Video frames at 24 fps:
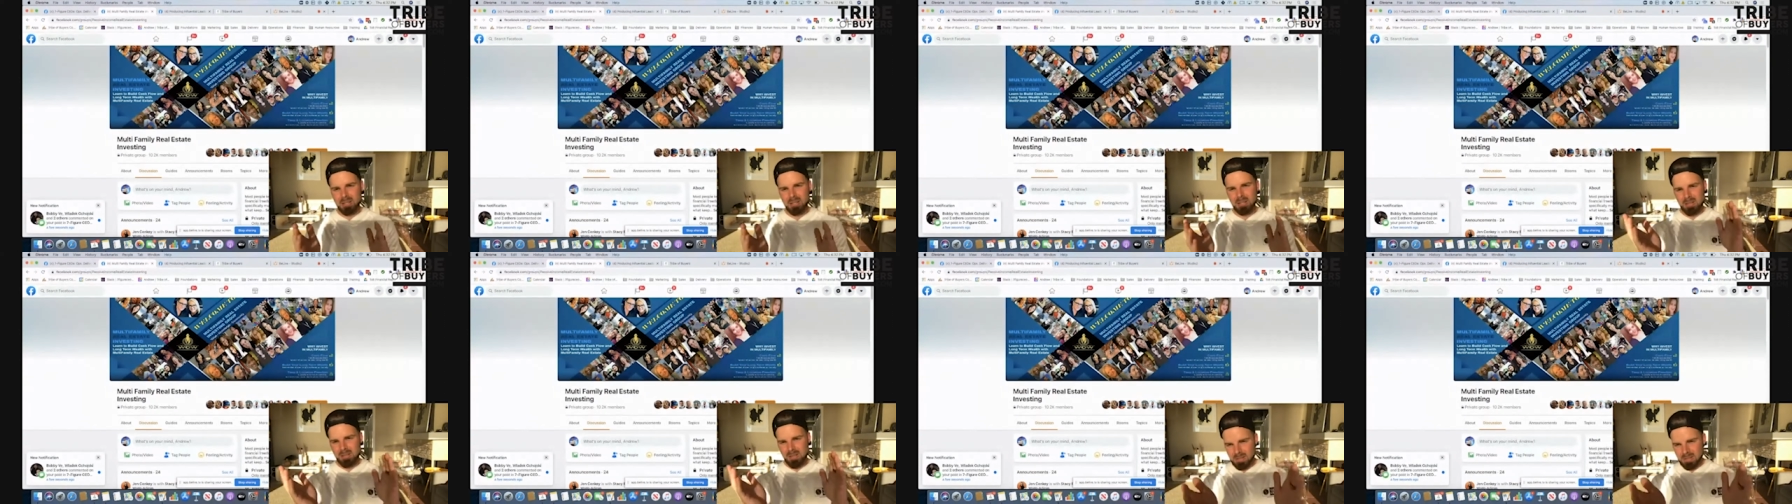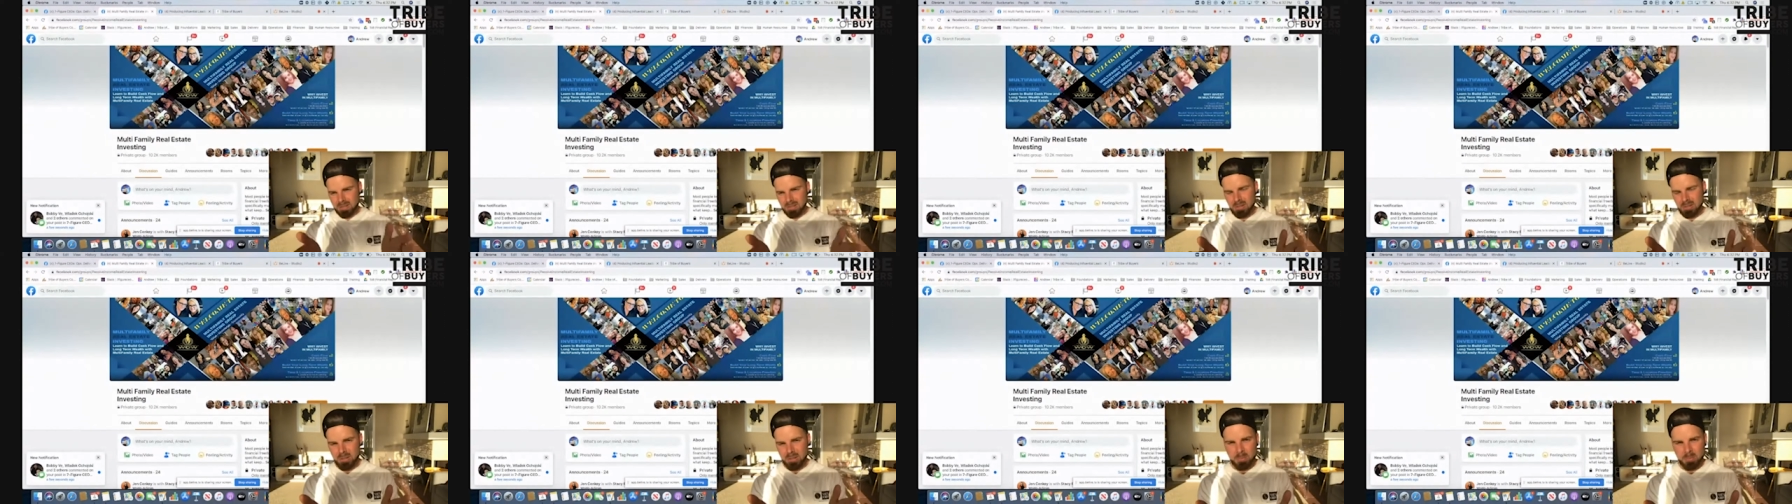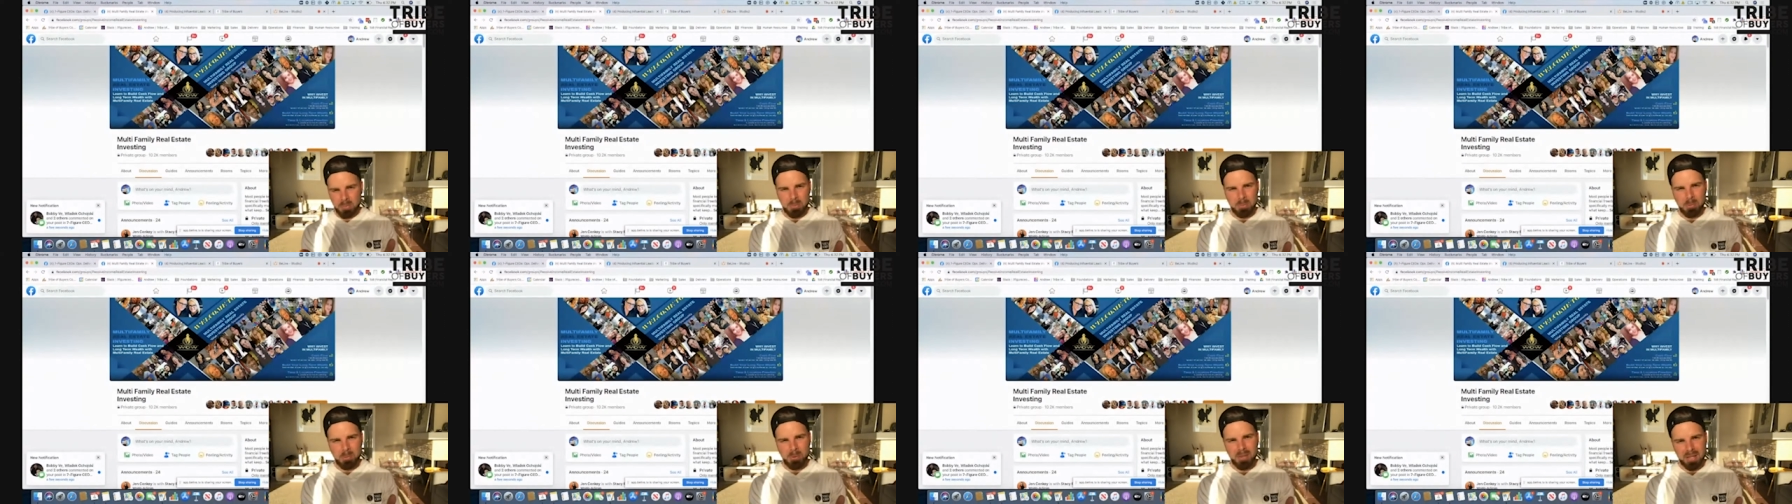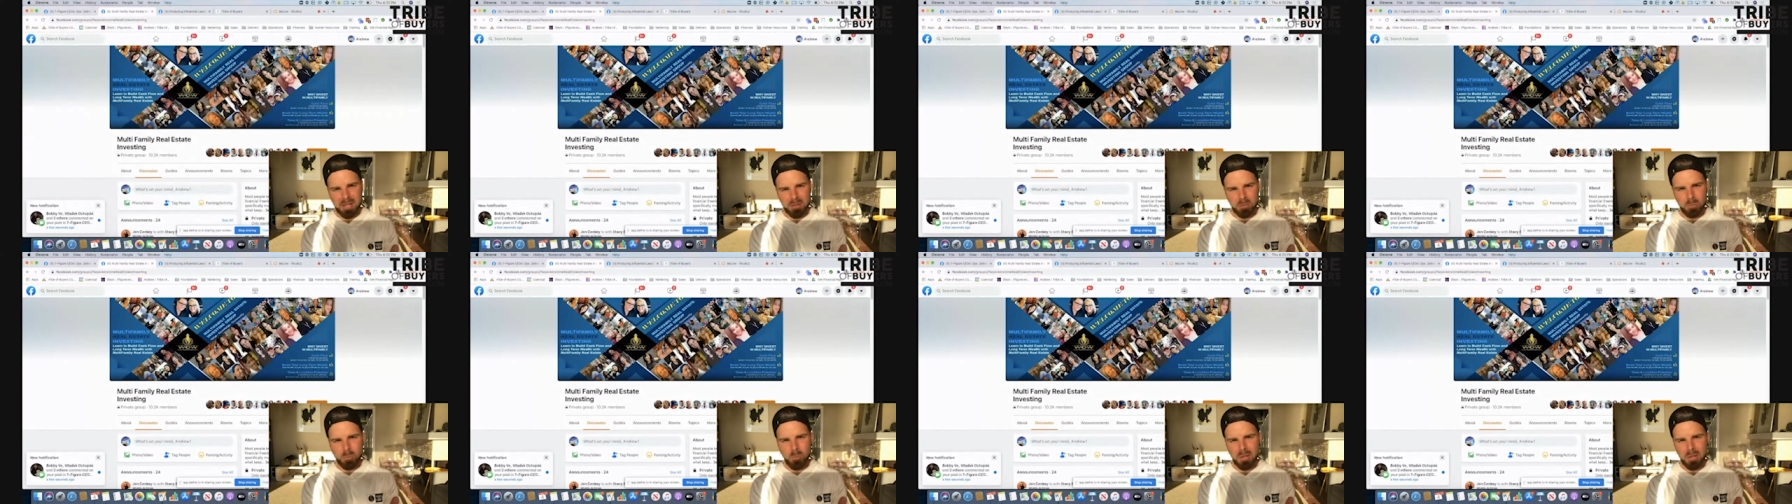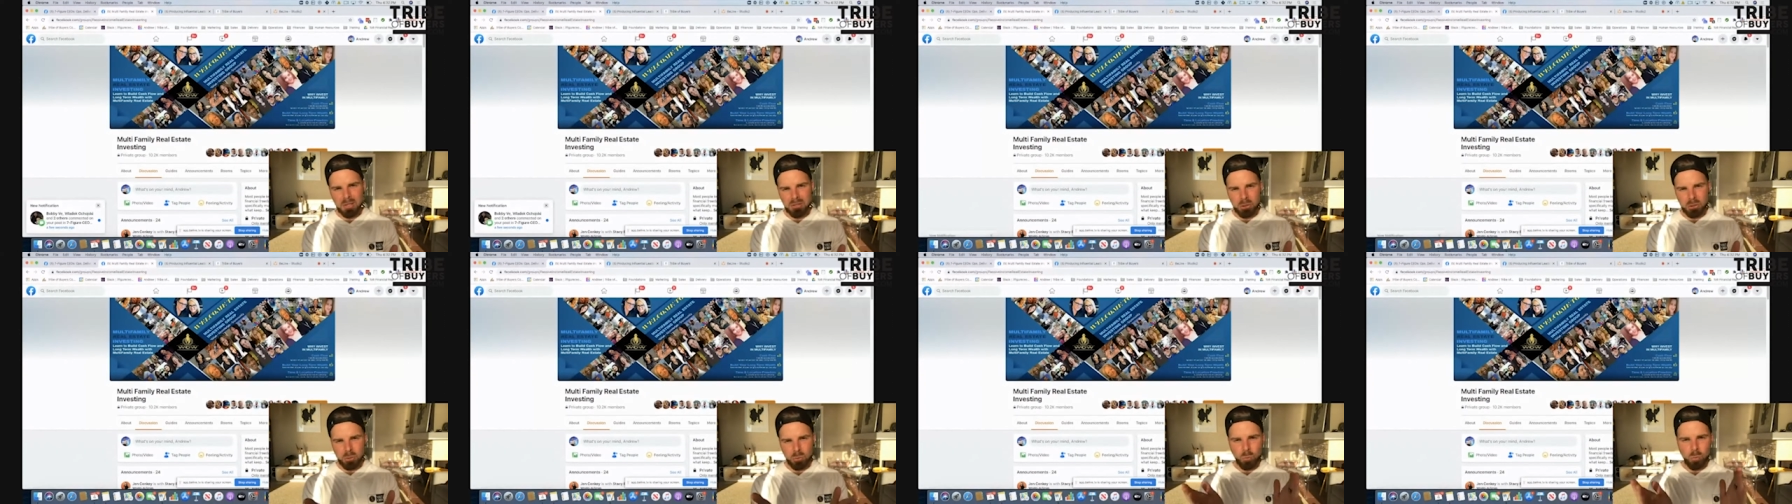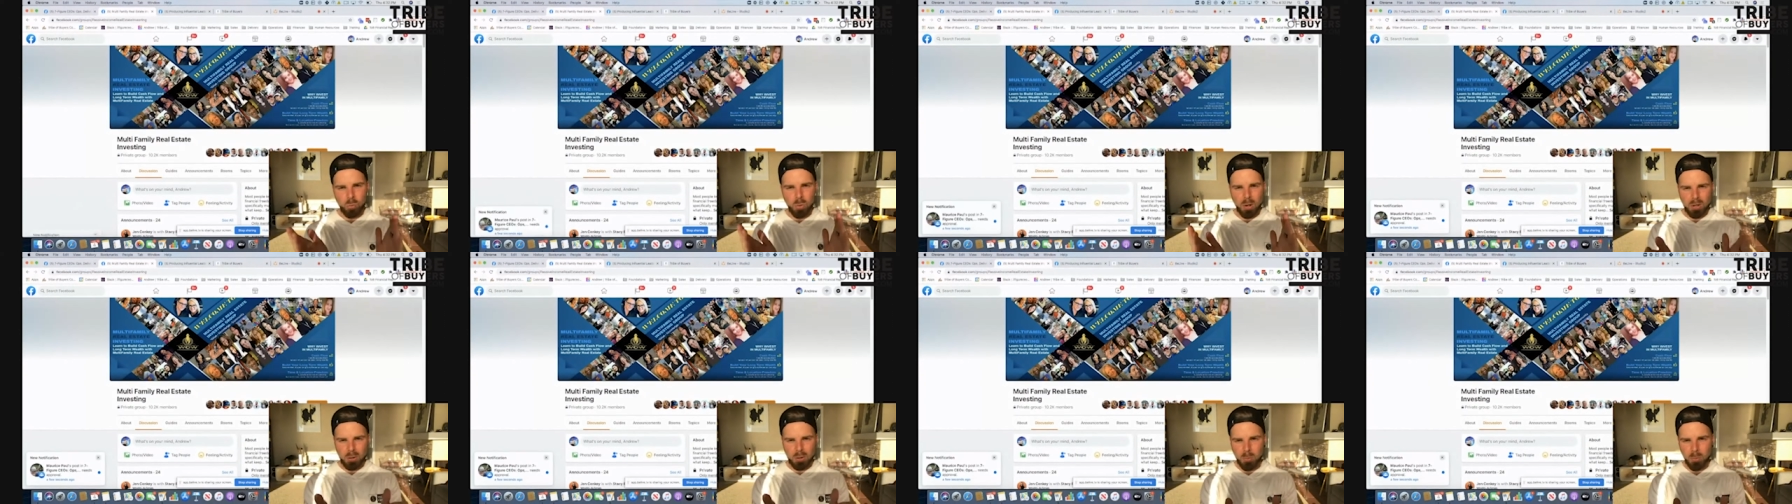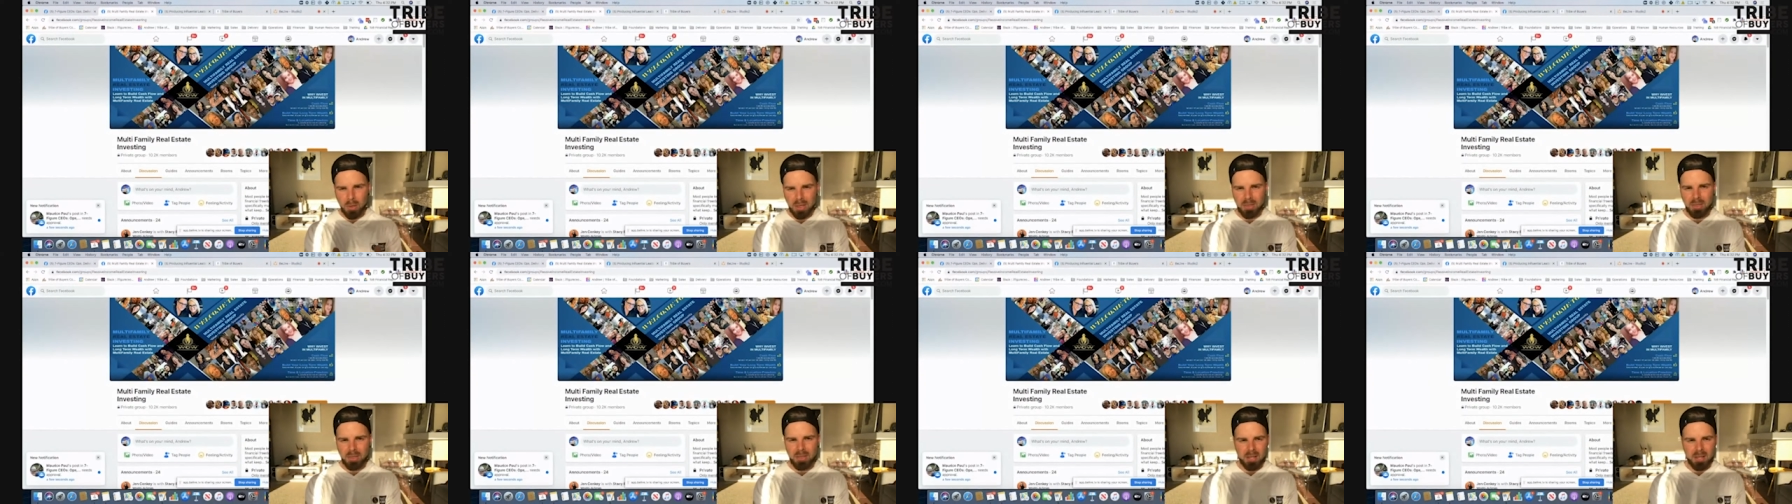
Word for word: these are the people that you want to work with.